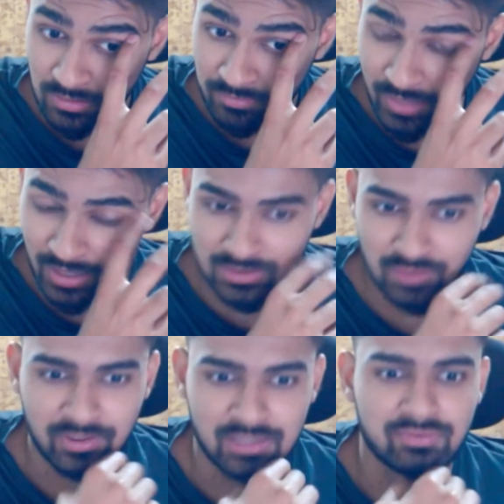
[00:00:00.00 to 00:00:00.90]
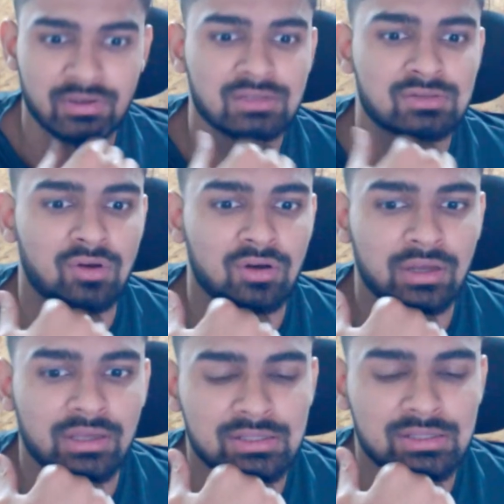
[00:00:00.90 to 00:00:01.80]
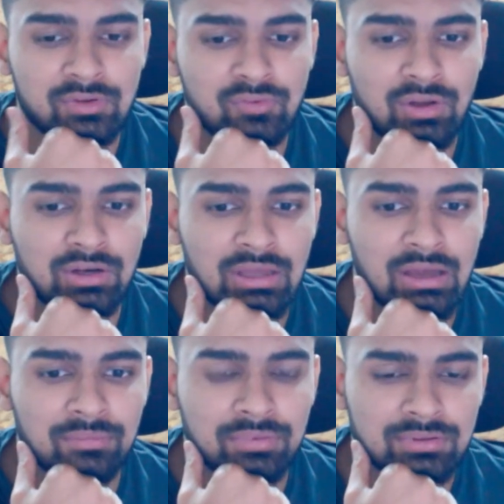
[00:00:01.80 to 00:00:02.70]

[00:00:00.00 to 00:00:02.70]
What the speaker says: max of xy is wrong, I guess, with one gap.